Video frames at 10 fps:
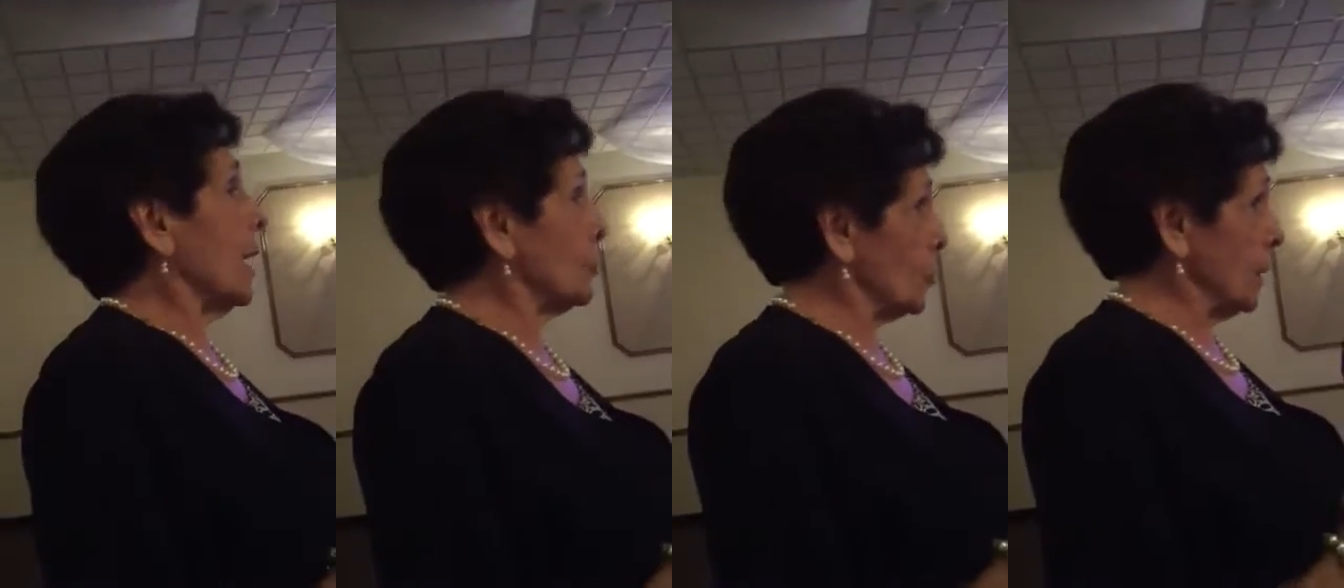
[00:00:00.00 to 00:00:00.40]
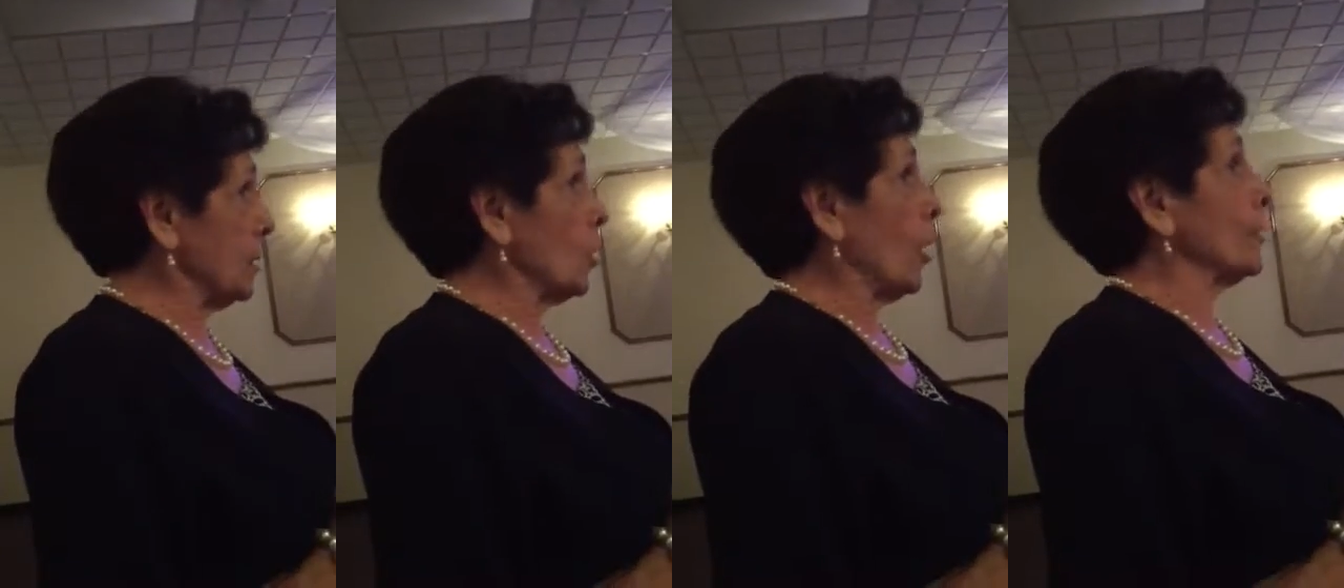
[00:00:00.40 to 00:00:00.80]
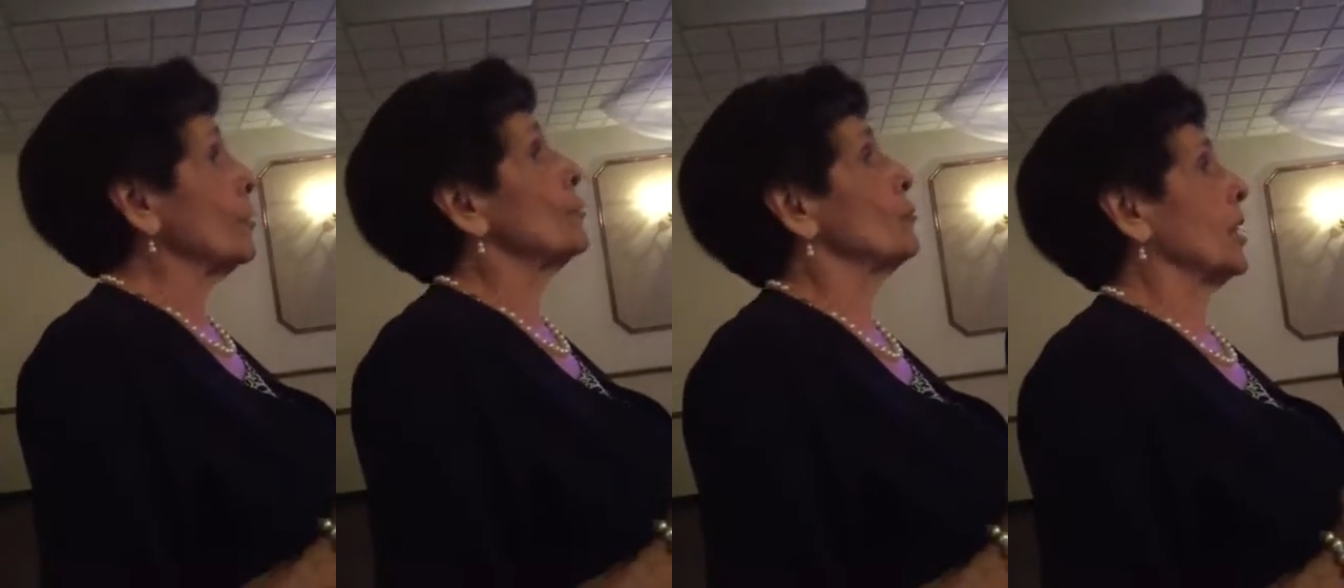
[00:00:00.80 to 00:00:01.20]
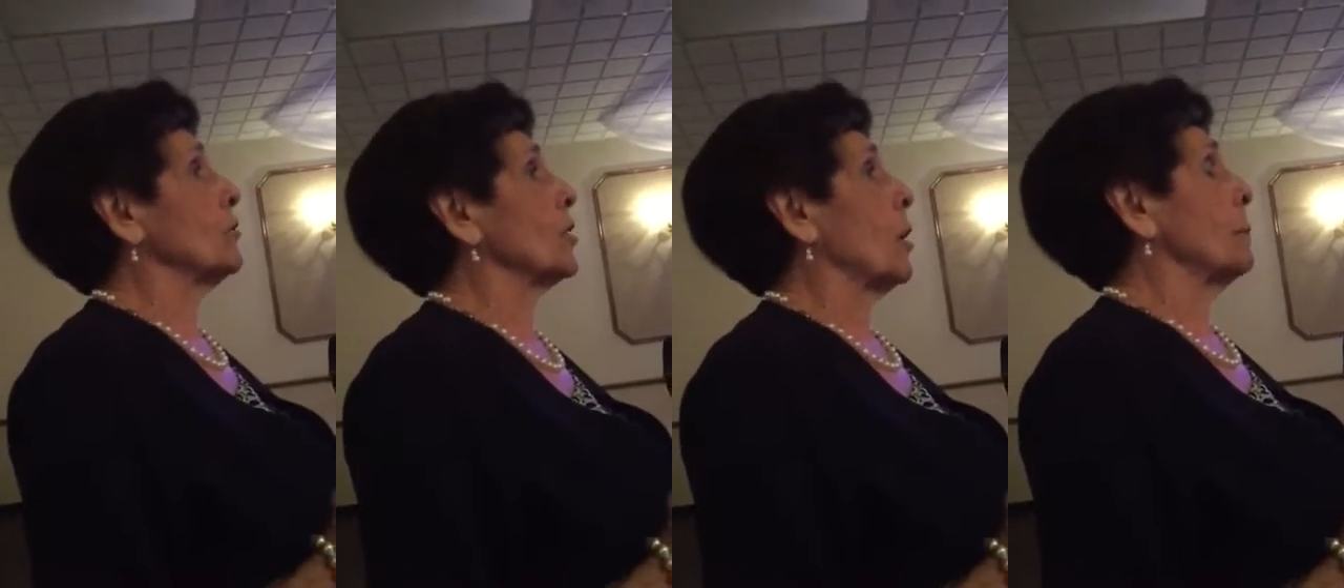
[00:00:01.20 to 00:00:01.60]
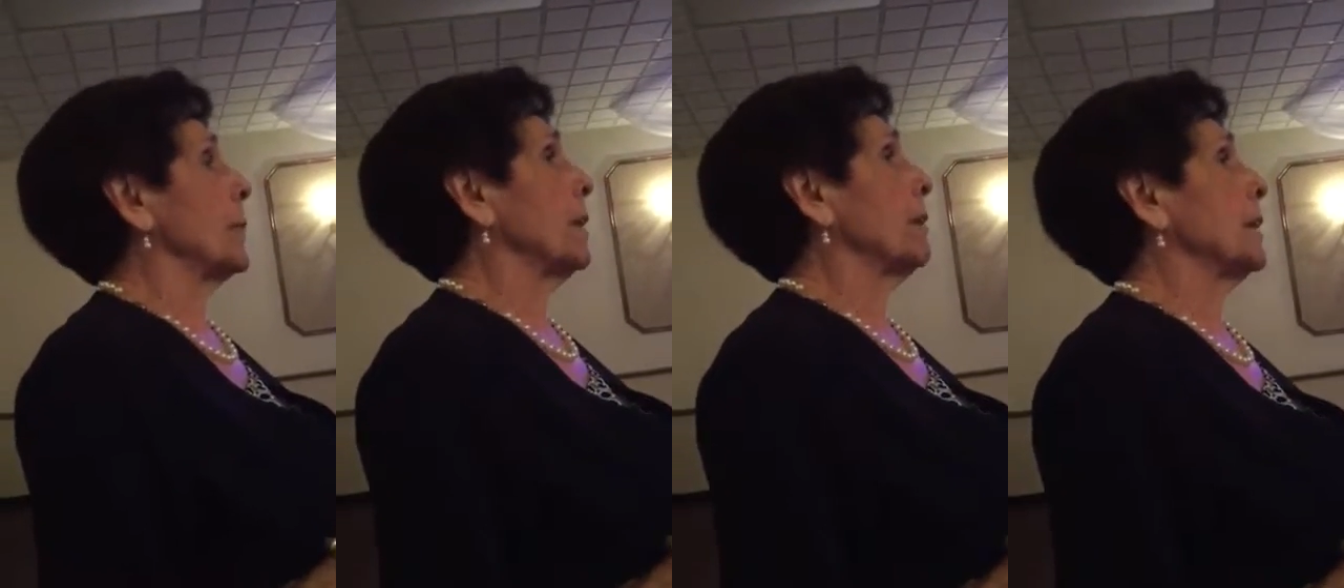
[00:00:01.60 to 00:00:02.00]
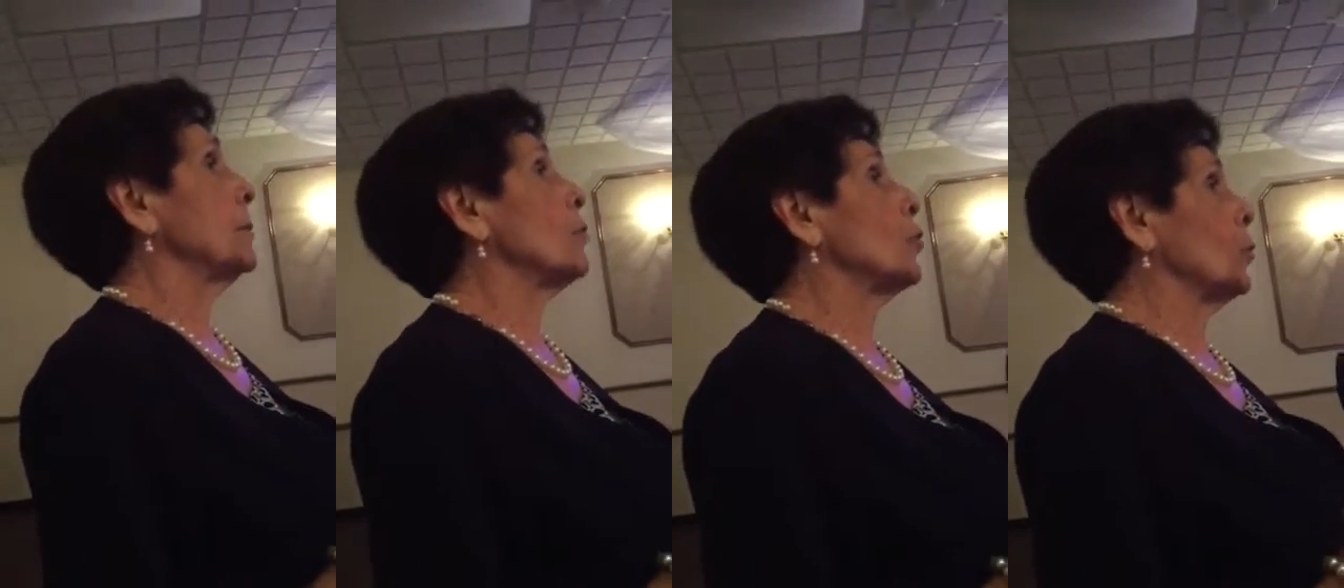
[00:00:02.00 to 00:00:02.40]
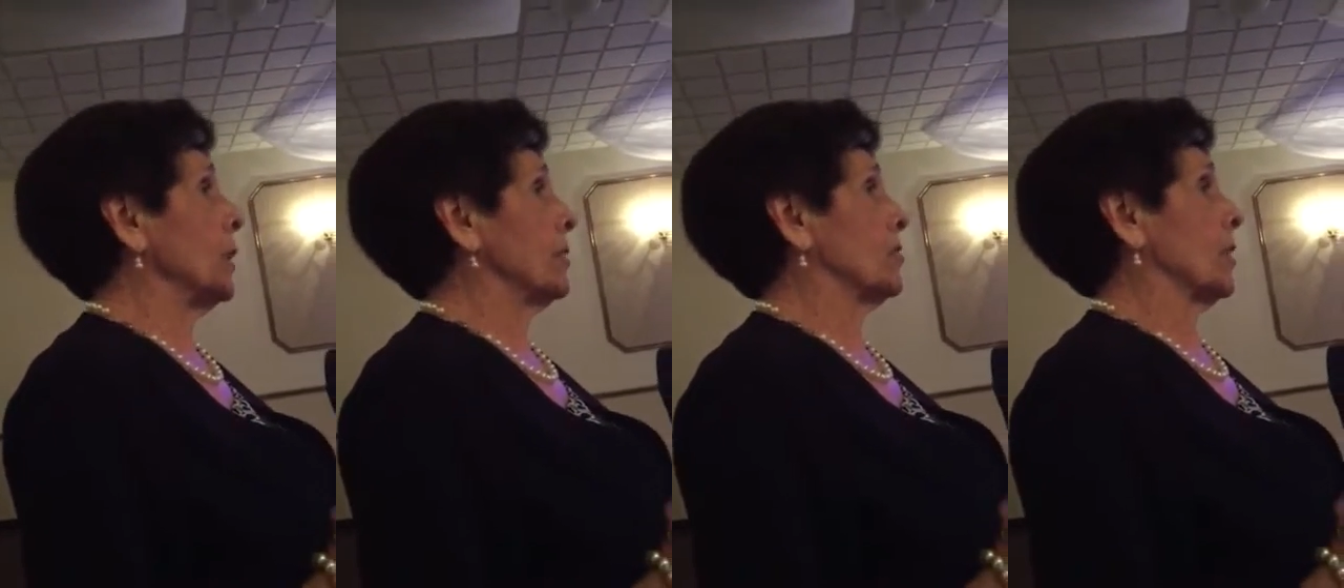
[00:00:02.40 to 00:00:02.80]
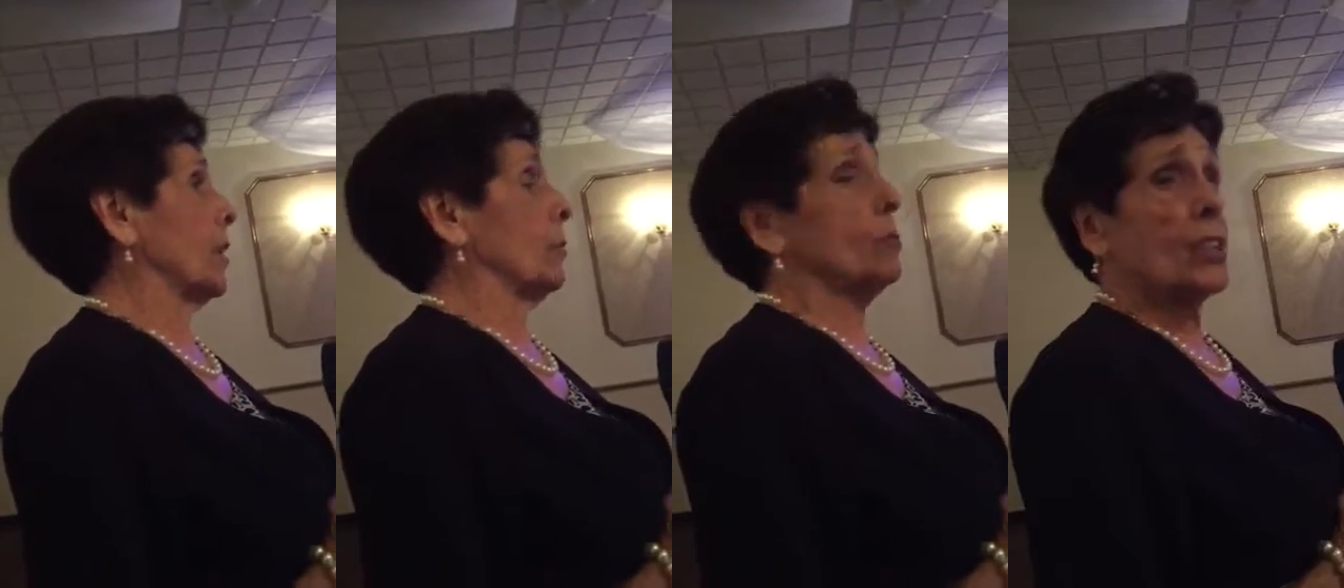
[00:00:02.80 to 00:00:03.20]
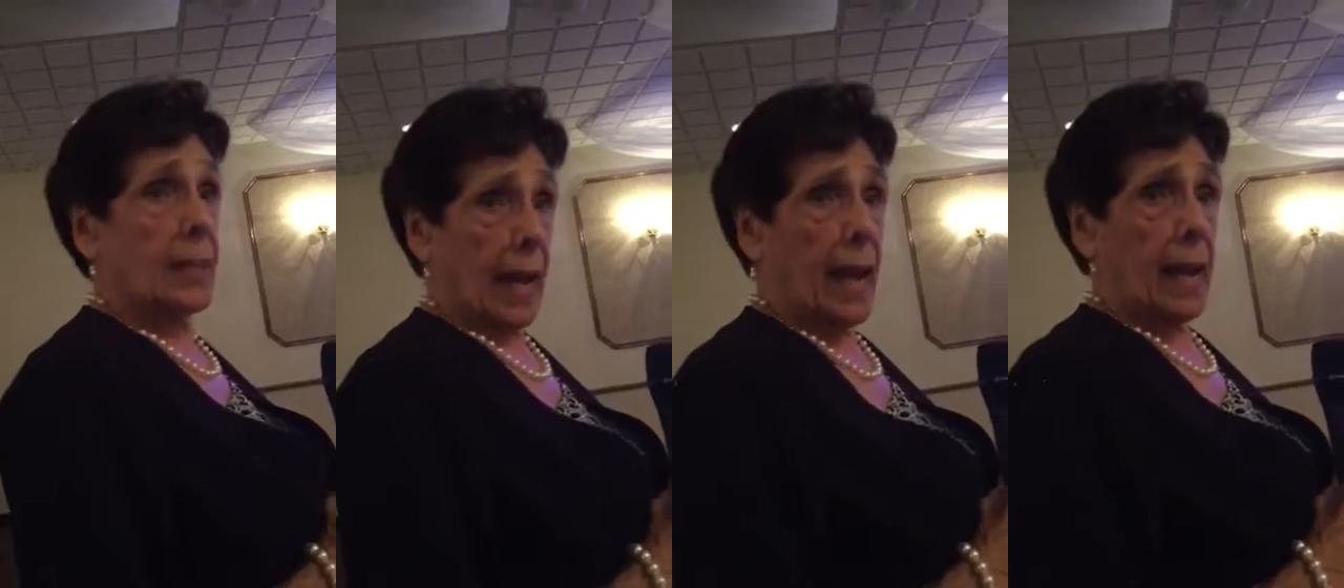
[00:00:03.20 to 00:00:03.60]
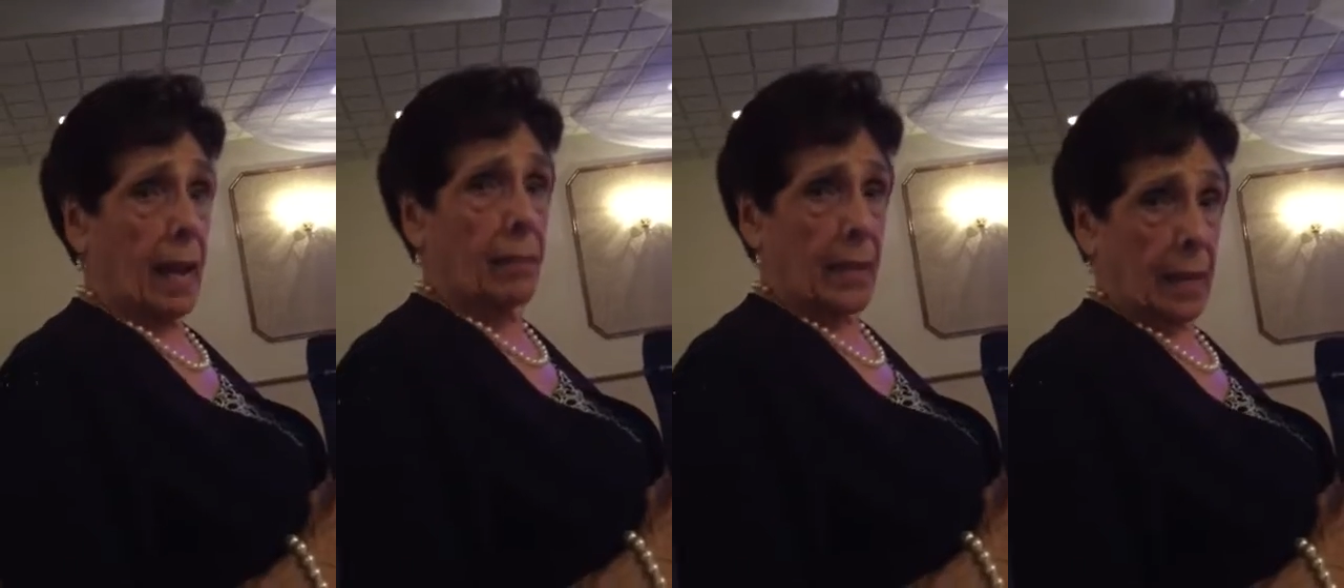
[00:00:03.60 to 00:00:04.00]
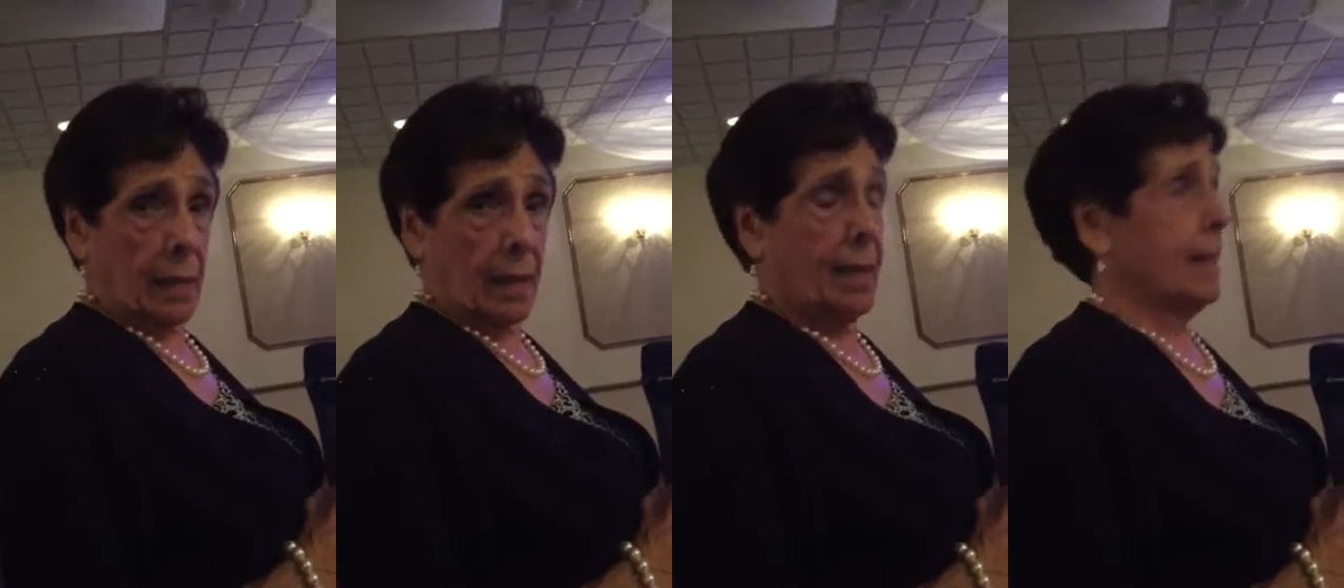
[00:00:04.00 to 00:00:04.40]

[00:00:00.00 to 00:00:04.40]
a twin daughter, who just got married 2 weeks ago, today, I think.